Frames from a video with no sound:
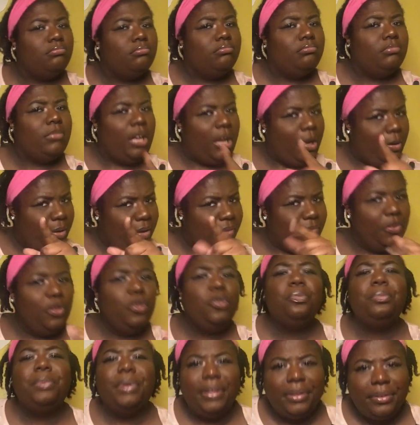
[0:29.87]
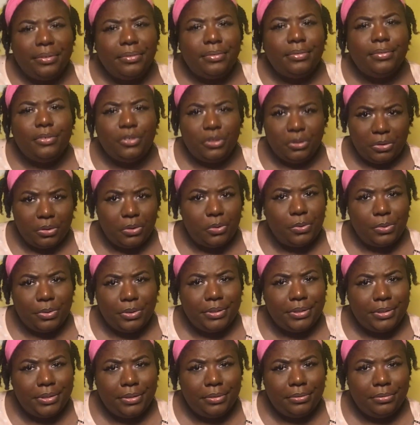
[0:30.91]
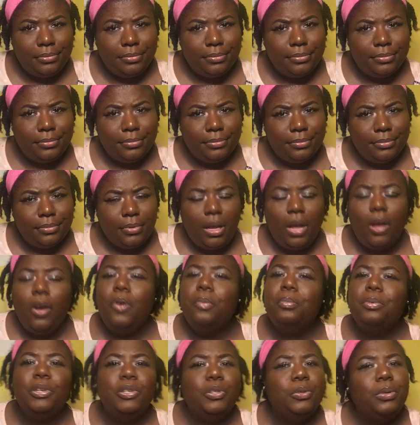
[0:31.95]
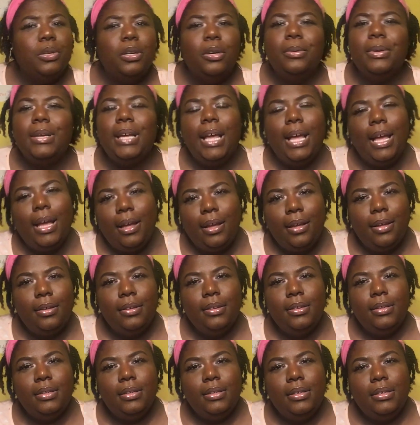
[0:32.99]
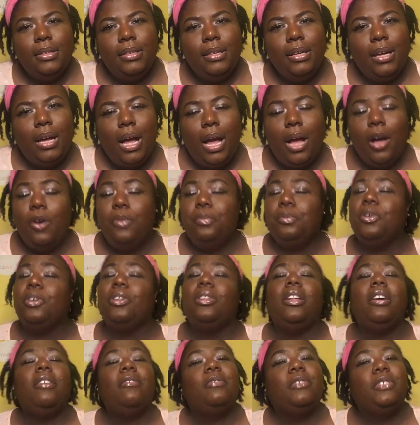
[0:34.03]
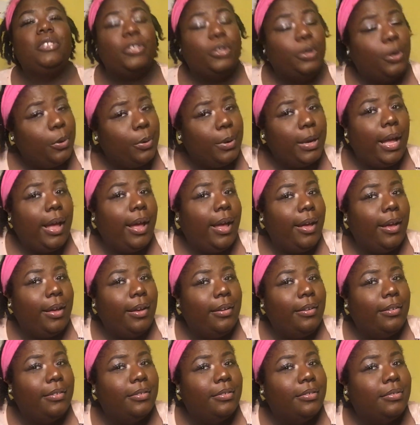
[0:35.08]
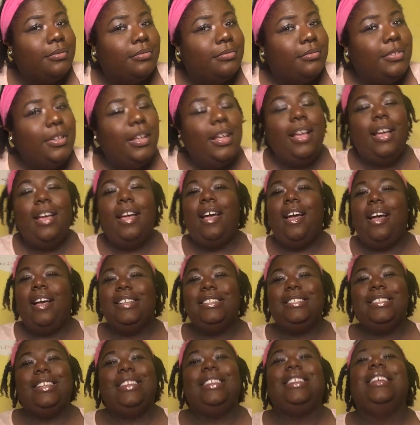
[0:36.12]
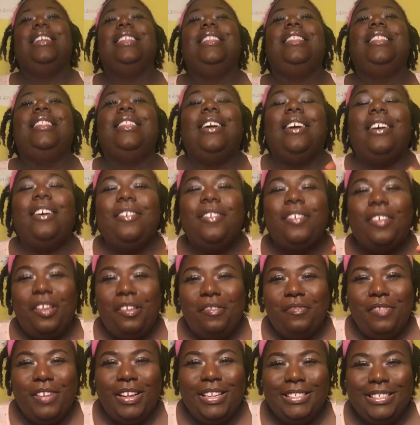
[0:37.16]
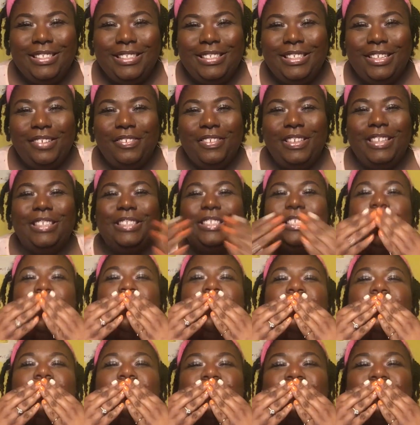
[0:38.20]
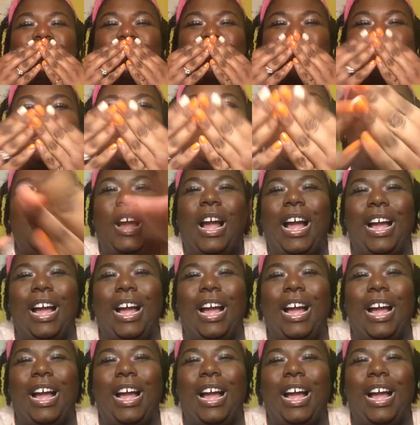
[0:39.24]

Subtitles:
How have you been during quarantine? I hope you're doing okay. I hope your loved ones are okay. Sending love and positivity to you. Mwah.